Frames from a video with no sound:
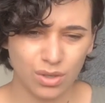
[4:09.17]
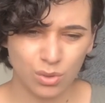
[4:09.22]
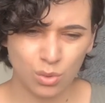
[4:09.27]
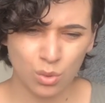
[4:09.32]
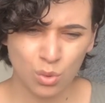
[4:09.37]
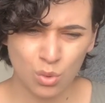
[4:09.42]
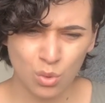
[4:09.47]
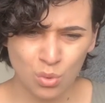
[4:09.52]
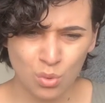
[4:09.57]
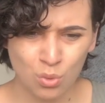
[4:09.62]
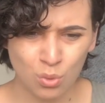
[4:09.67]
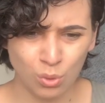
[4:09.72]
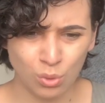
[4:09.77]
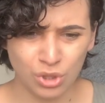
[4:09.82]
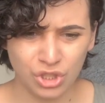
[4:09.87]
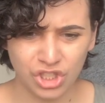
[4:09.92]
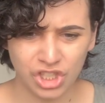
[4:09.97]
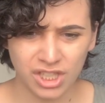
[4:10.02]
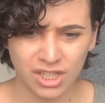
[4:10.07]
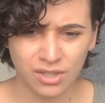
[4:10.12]
Ooh,
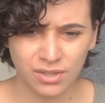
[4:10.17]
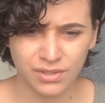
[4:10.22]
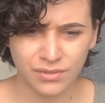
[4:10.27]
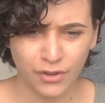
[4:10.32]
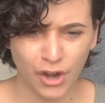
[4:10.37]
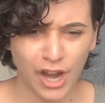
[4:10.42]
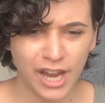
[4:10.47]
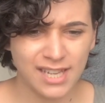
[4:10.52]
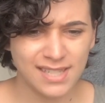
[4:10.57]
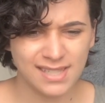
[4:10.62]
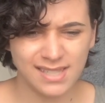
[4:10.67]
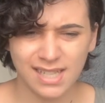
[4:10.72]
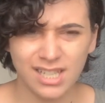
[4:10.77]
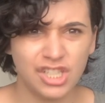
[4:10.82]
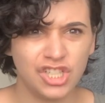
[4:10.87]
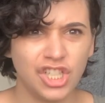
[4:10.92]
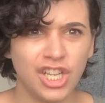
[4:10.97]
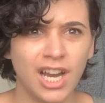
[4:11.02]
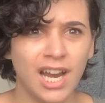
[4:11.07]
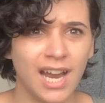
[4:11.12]
she looks very
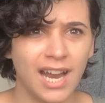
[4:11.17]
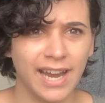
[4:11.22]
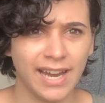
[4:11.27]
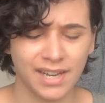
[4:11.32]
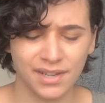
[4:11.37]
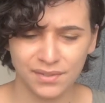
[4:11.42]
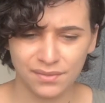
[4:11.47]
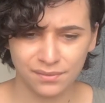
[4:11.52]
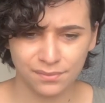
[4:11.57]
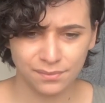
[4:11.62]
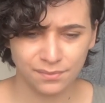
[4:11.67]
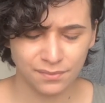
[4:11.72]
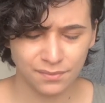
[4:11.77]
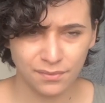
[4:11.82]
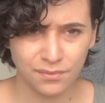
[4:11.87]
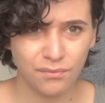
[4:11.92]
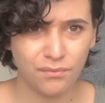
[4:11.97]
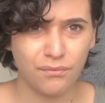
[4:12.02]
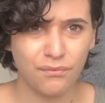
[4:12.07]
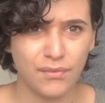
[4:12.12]
CGI.
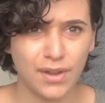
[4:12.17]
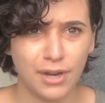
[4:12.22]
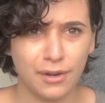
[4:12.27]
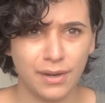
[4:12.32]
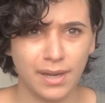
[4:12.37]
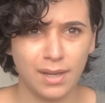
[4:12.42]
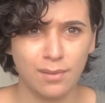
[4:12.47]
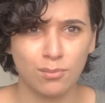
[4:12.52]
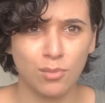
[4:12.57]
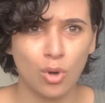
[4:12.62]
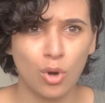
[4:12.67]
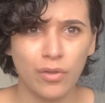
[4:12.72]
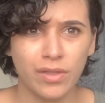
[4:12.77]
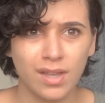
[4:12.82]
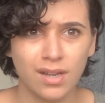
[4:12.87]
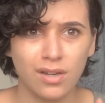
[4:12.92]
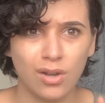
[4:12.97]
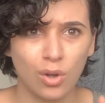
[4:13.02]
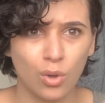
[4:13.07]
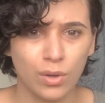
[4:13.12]
Very, more
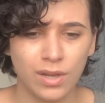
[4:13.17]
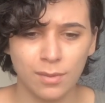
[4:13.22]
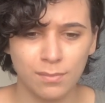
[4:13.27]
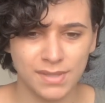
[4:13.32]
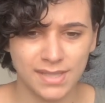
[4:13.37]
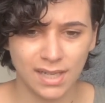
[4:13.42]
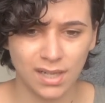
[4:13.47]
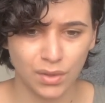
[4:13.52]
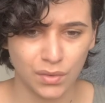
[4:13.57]
than Hulk himself.